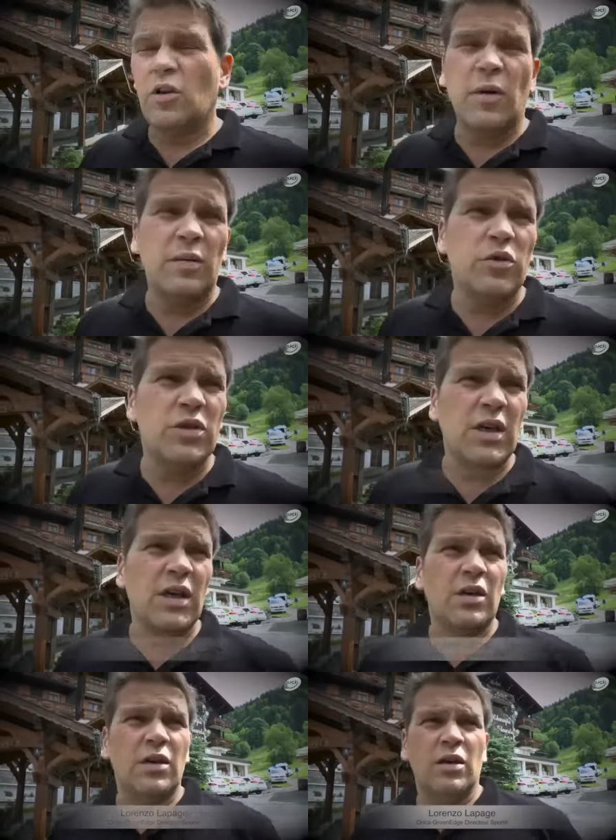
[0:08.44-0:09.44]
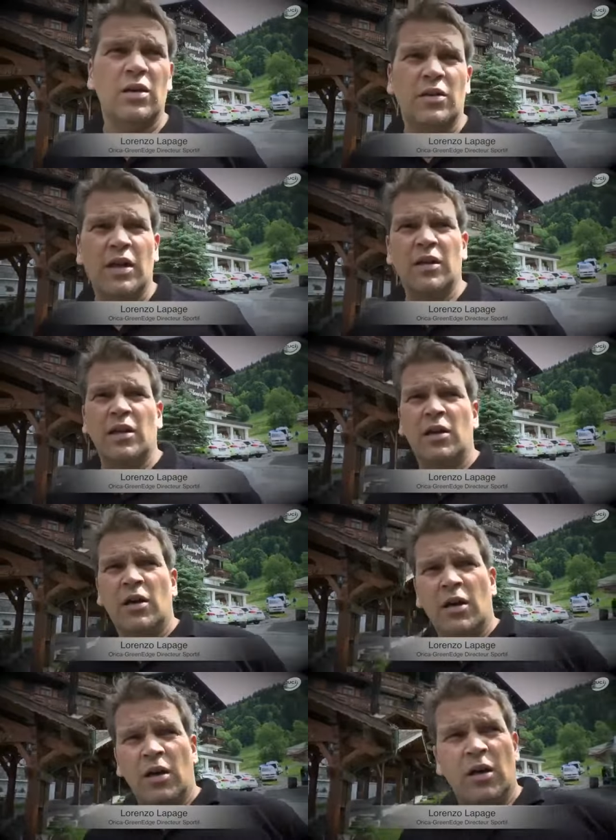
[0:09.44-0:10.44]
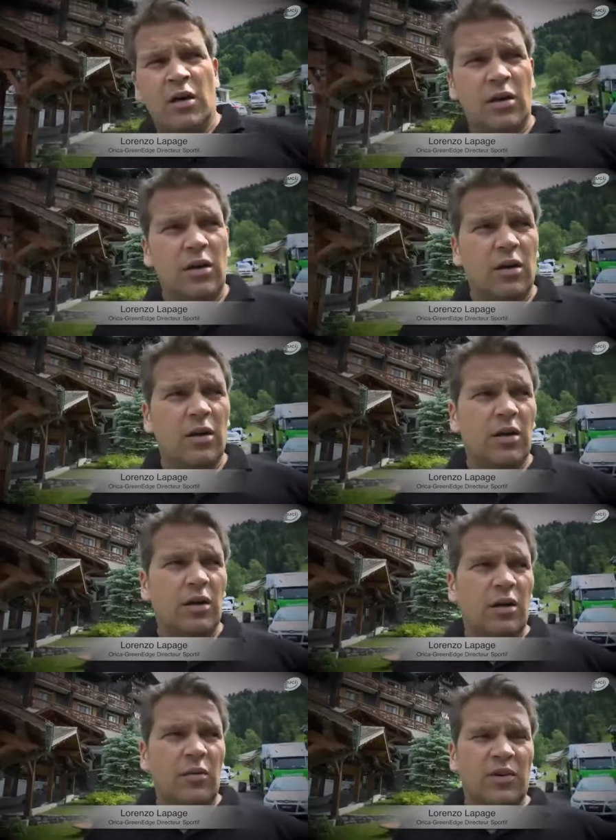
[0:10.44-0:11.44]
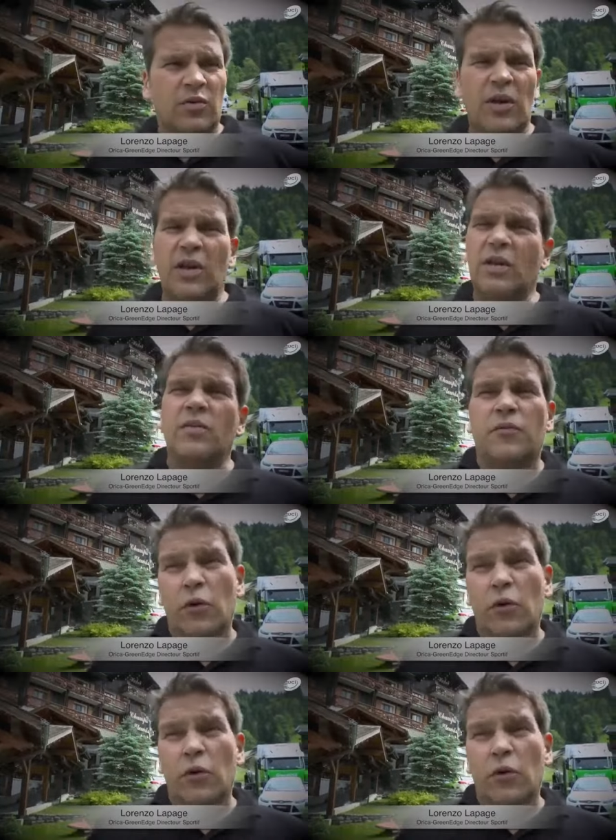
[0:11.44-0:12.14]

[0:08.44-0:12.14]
Now I must say uh, Daniel uh, was really,